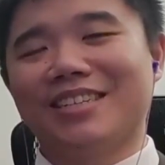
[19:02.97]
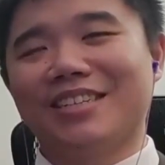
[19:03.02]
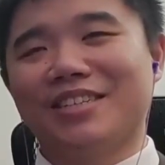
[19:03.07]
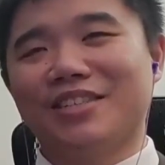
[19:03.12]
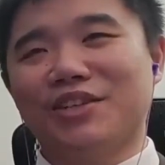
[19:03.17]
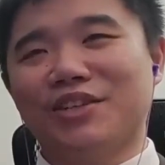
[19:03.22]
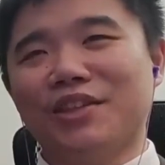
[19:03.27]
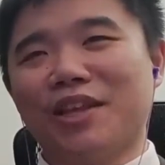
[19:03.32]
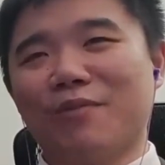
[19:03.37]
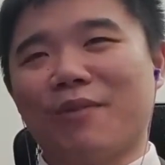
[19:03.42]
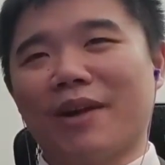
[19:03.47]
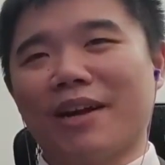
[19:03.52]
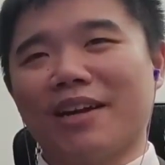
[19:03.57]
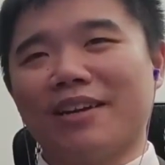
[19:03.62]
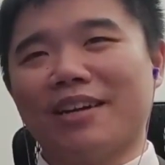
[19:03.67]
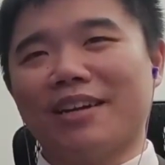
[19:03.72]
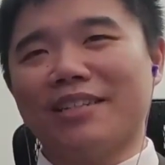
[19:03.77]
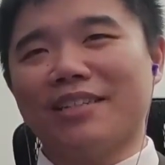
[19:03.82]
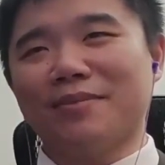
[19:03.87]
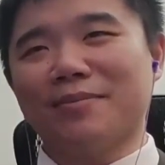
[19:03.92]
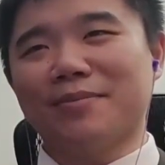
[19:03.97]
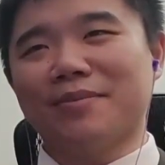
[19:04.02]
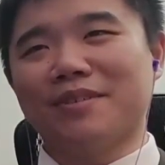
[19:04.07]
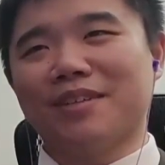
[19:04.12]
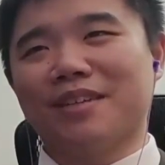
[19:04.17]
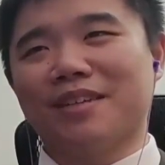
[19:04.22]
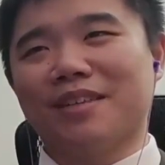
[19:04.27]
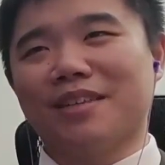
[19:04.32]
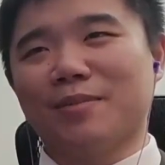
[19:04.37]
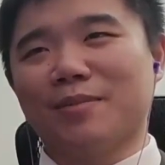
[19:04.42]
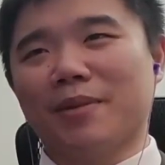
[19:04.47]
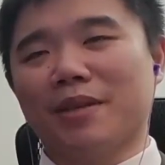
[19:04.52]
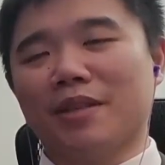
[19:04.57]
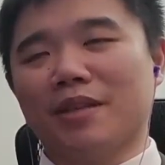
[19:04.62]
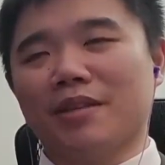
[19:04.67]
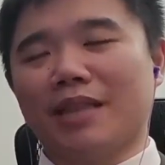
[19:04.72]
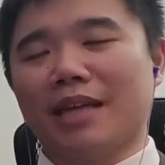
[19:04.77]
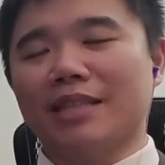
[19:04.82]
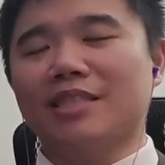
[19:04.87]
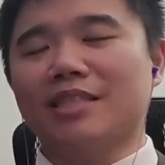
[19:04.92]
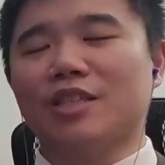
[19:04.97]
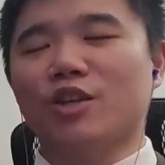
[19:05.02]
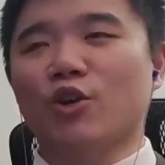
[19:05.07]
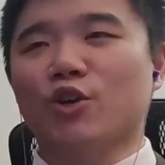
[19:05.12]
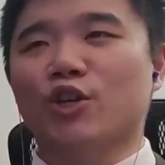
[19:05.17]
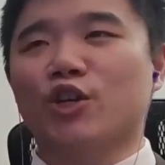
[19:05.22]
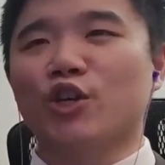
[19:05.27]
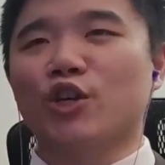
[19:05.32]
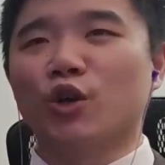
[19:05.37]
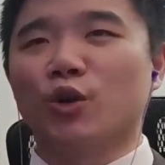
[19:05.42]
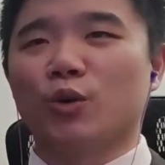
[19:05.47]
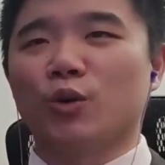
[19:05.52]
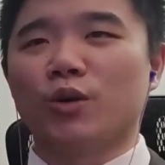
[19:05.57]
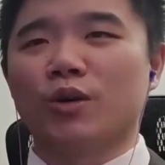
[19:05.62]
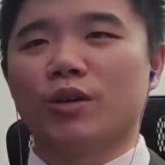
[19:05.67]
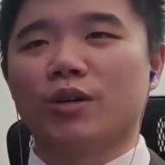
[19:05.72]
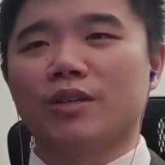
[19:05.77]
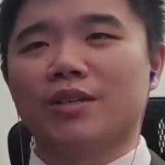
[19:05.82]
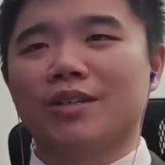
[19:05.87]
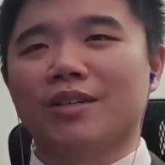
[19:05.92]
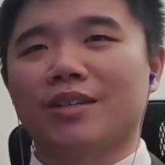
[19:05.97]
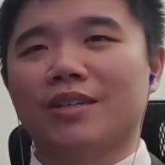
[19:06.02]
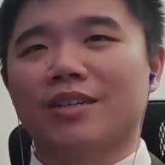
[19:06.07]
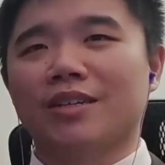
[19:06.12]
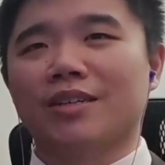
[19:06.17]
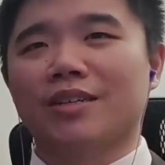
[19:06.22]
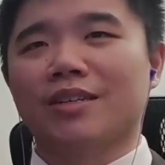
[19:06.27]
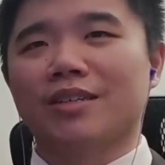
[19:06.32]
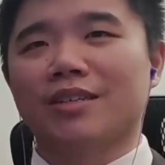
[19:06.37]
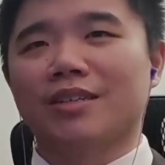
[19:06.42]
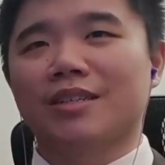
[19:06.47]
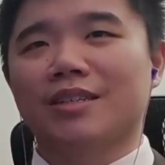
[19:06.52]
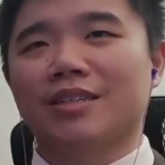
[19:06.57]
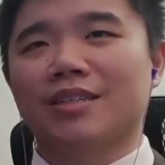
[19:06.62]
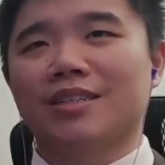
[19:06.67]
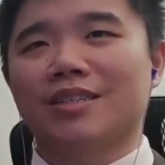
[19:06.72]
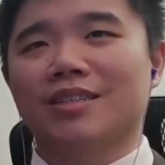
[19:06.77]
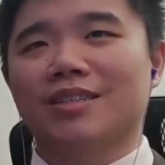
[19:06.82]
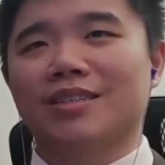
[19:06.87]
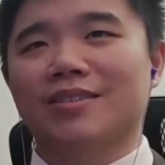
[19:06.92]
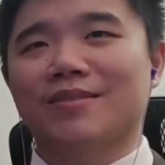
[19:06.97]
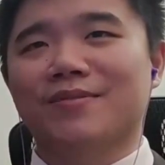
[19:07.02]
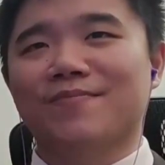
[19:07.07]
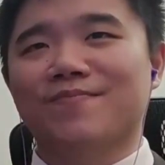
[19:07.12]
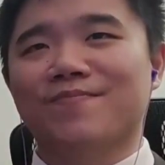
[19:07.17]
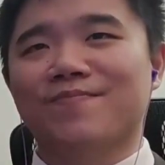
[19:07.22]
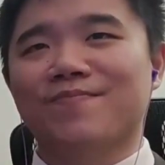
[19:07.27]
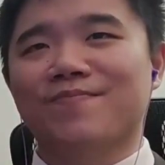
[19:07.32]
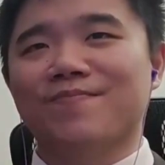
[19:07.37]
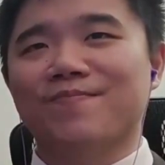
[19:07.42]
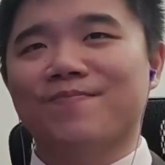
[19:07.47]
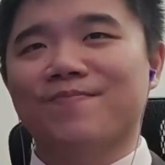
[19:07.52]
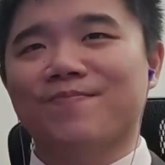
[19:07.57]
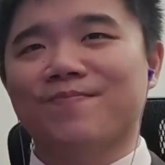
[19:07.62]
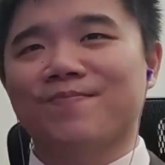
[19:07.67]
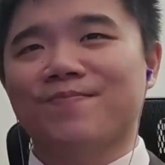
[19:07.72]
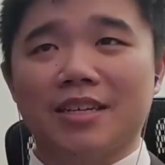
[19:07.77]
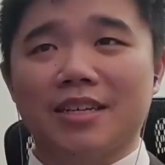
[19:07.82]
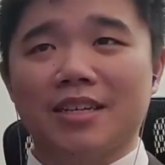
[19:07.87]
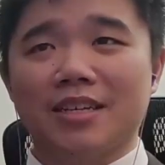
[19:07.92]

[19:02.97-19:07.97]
Shouldn't they recognize him? This being that's your cue. I'm coming for you.